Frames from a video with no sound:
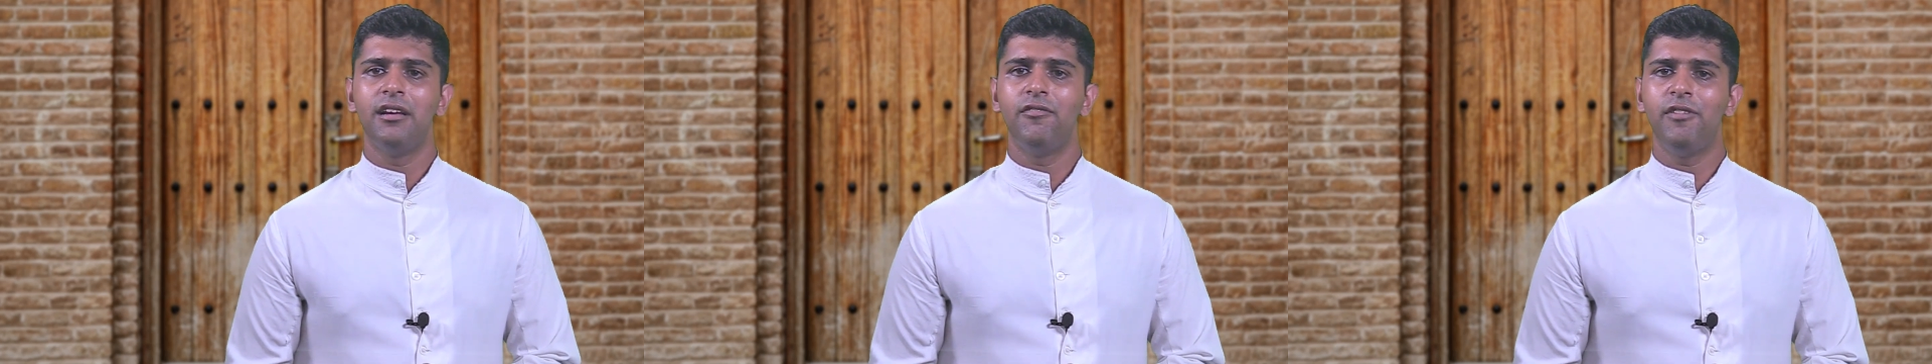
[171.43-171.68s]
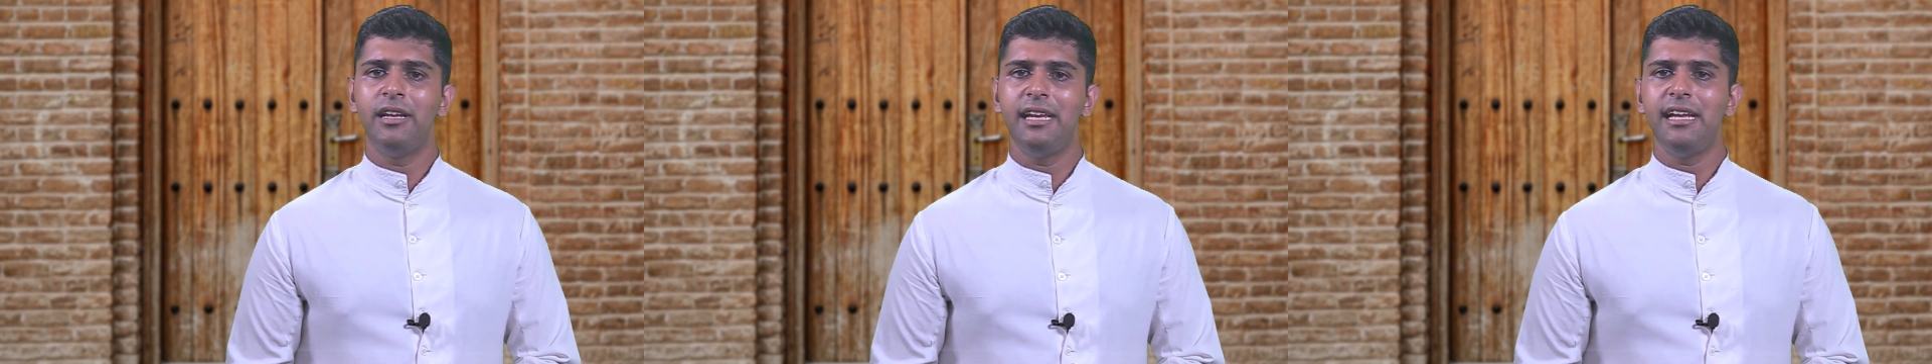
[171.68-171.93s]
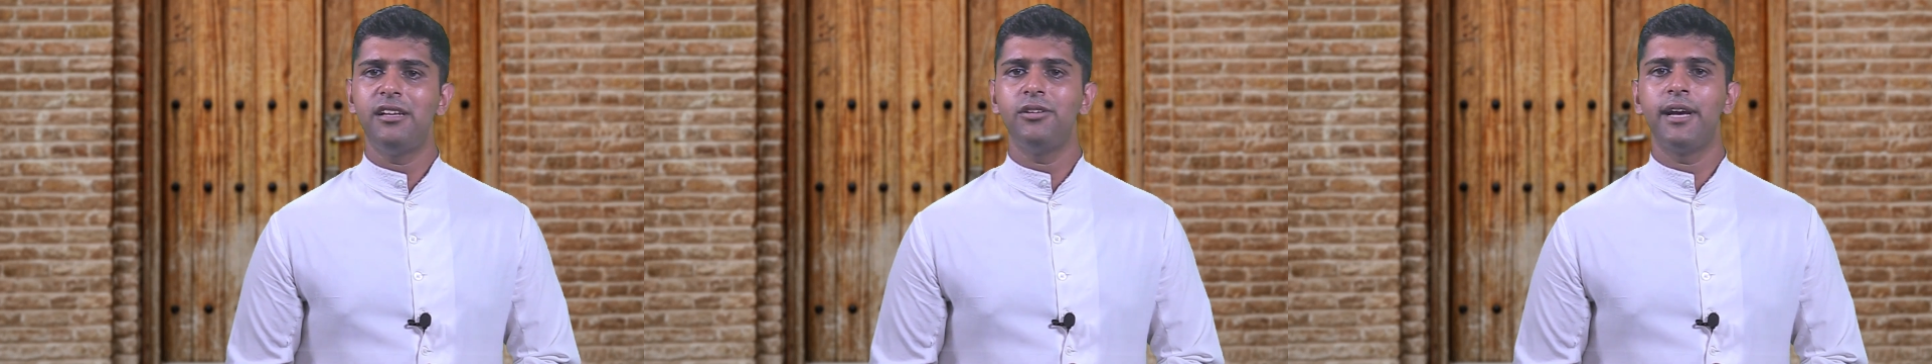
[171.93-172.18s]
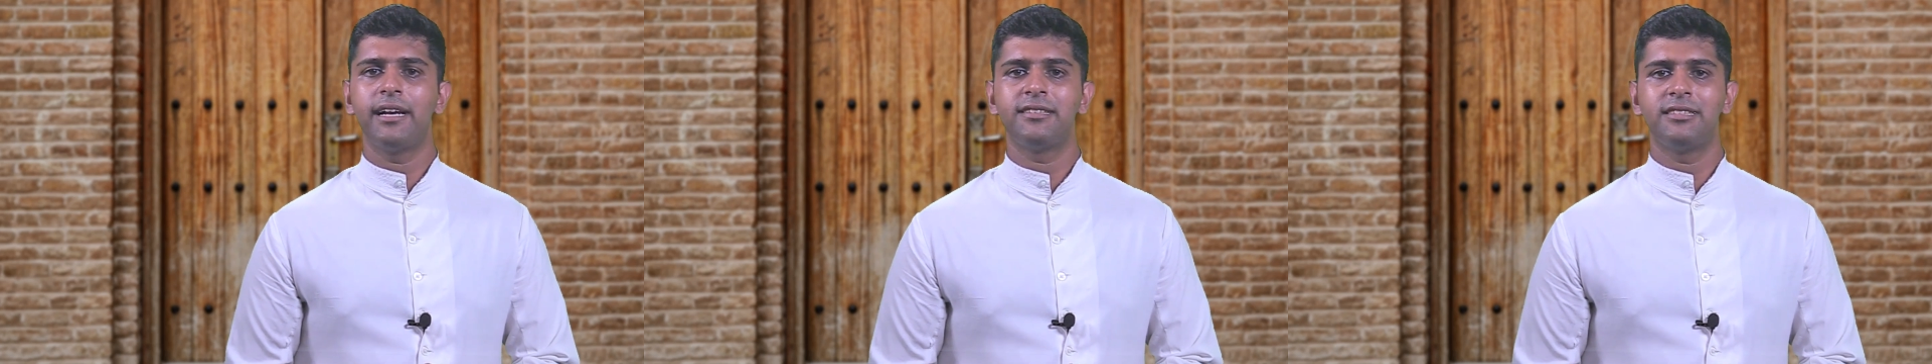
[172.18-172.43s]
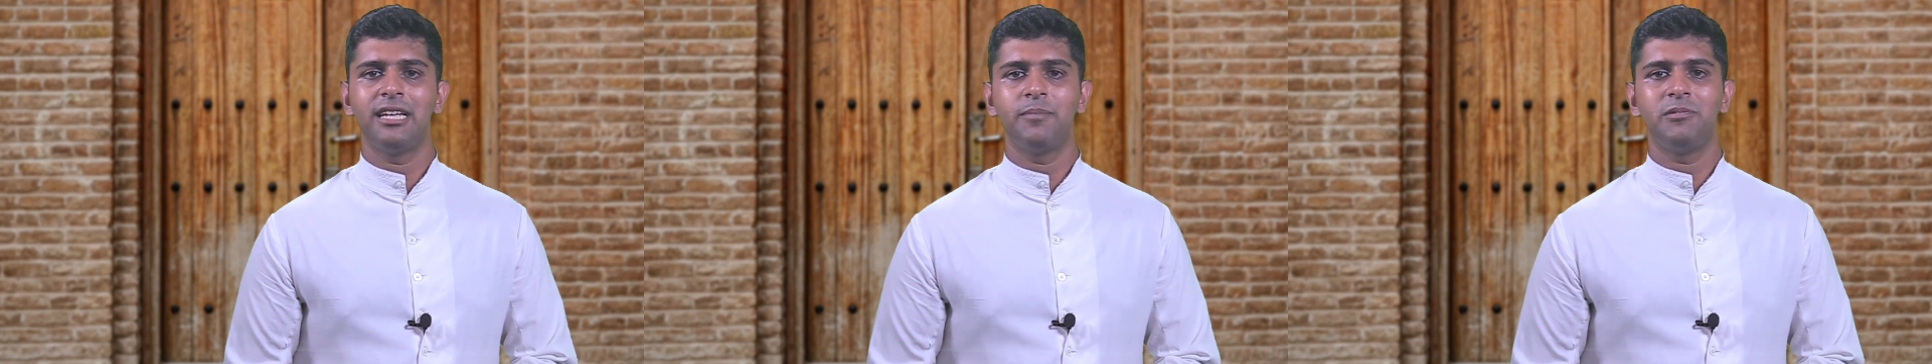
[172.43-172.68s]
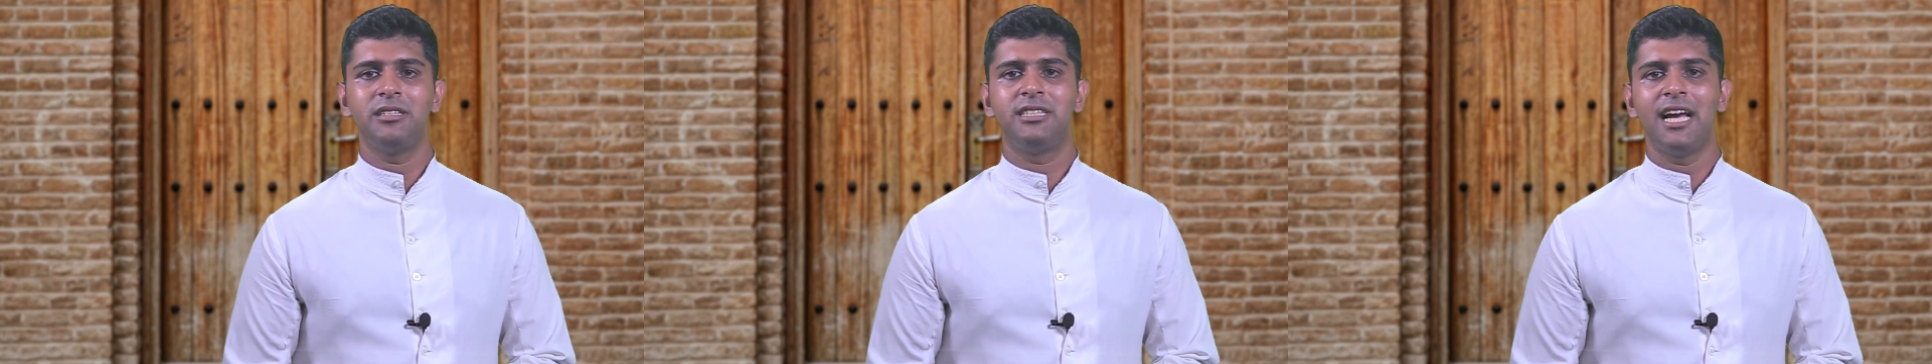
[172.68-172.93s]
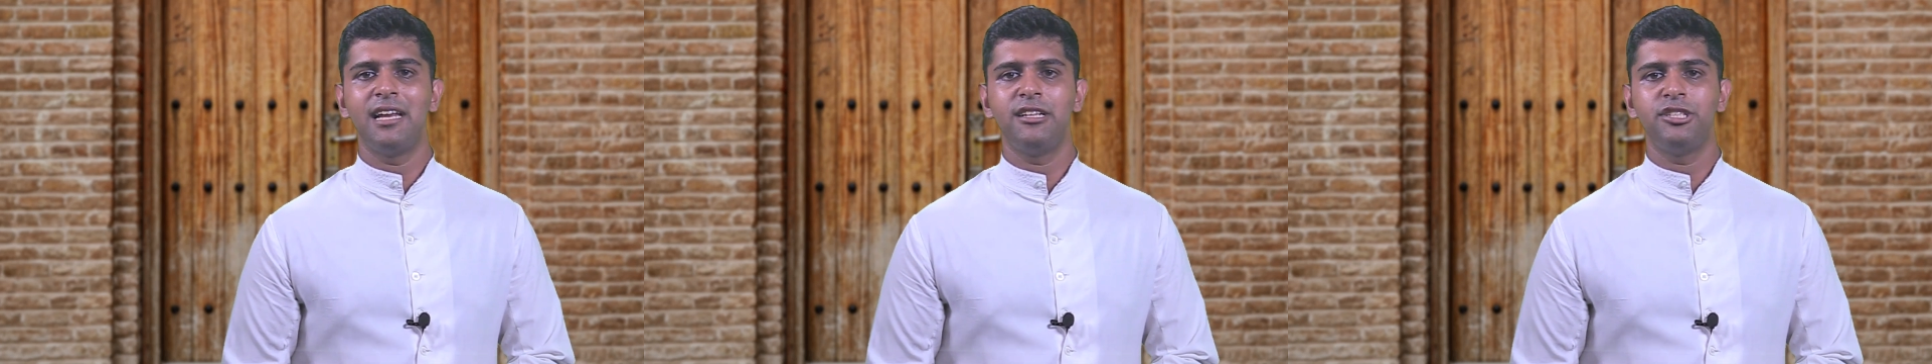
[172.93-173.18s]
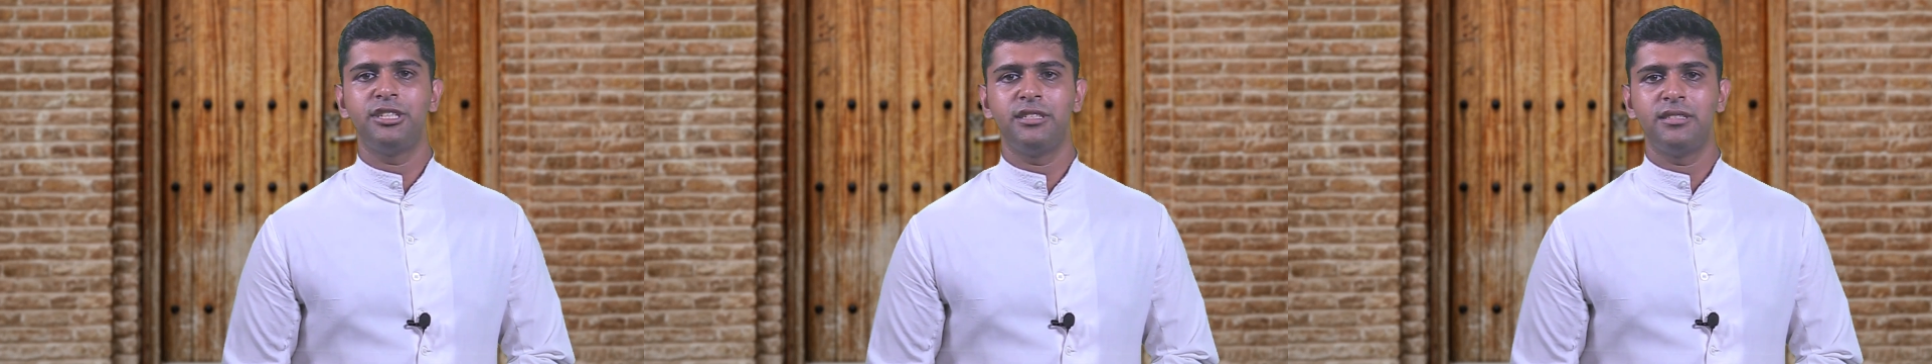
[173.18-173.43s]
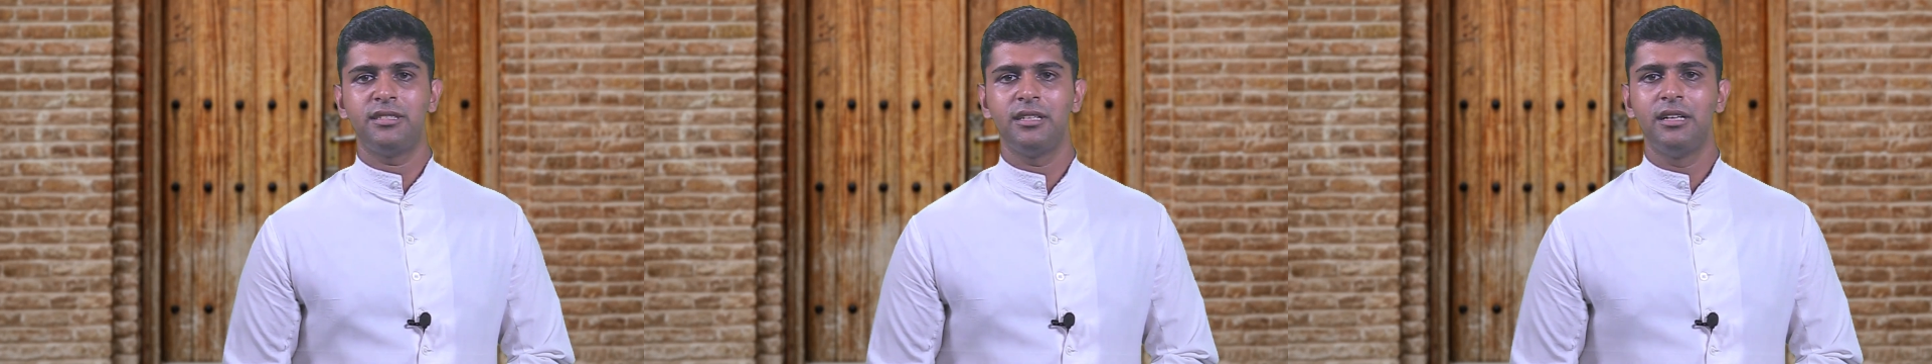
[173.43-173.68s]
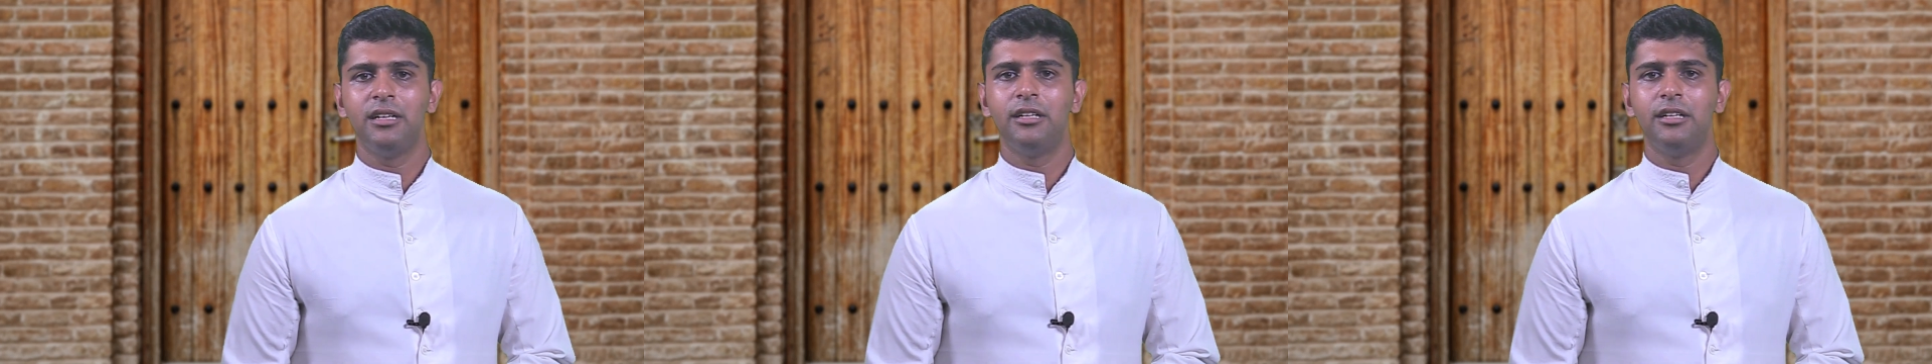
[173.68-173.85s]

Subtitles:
we need to accept the challenges